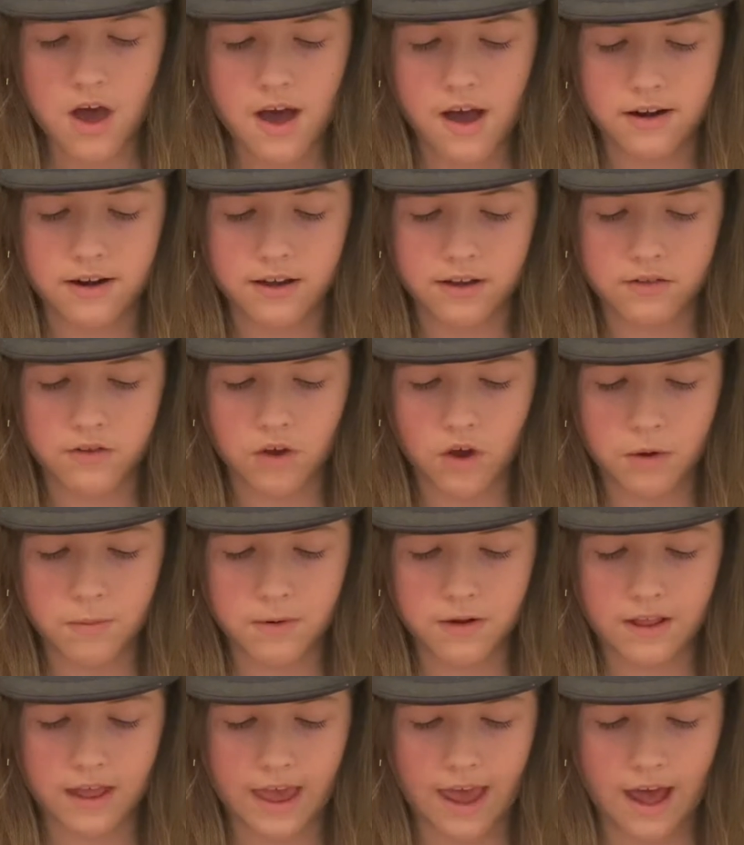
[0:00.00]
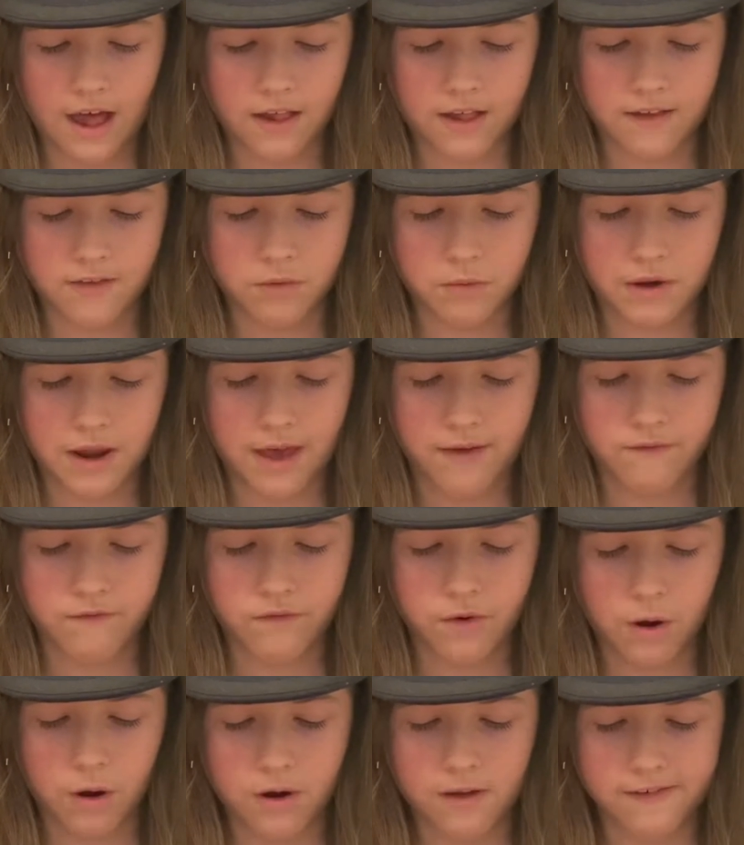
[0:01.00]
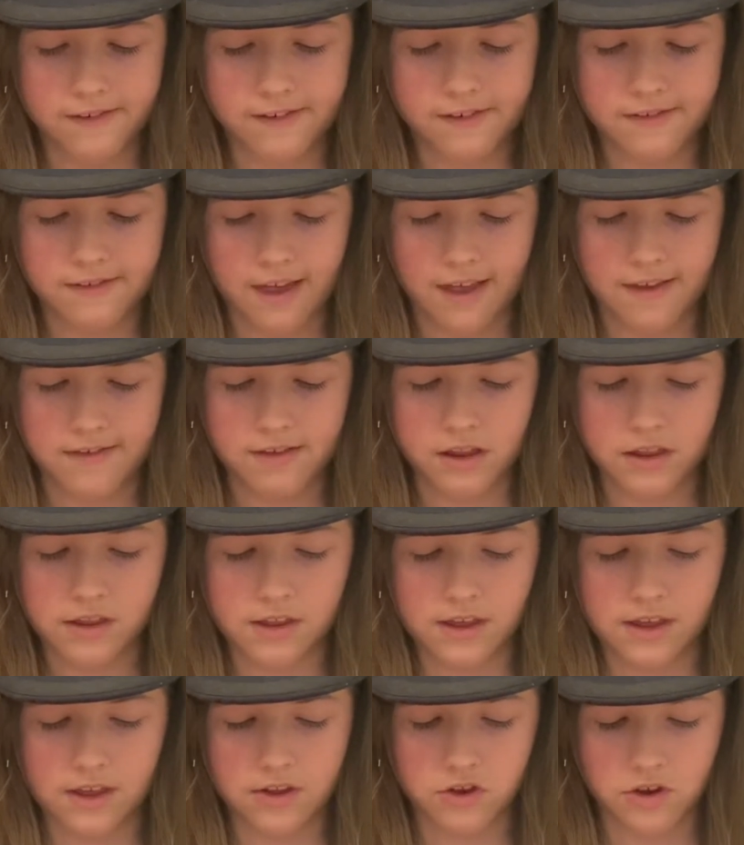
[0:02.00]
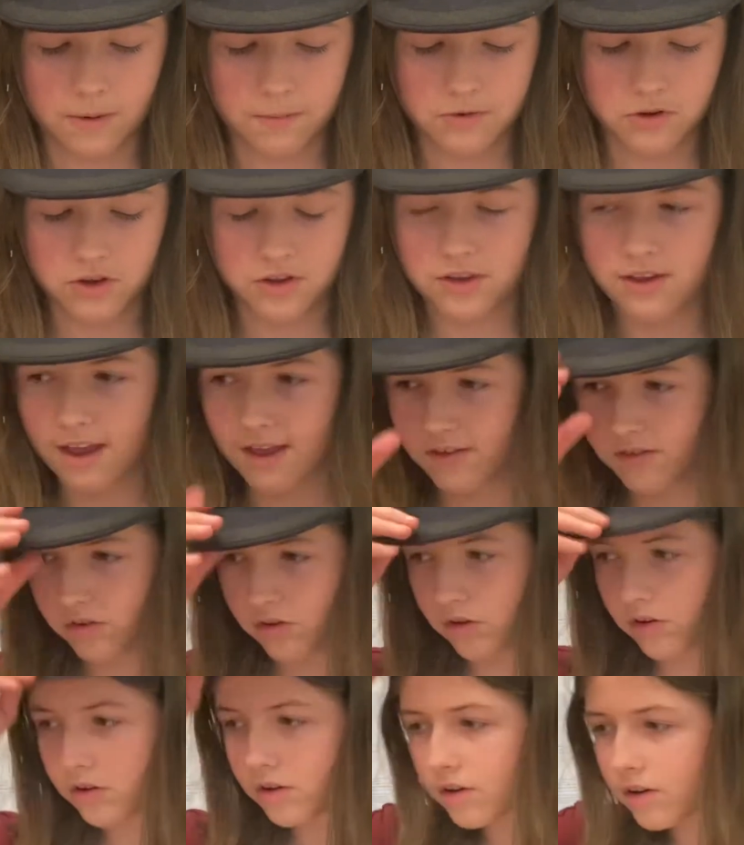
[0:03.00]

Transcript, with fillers: On October, the Allies would have further success in the Egyptian desert.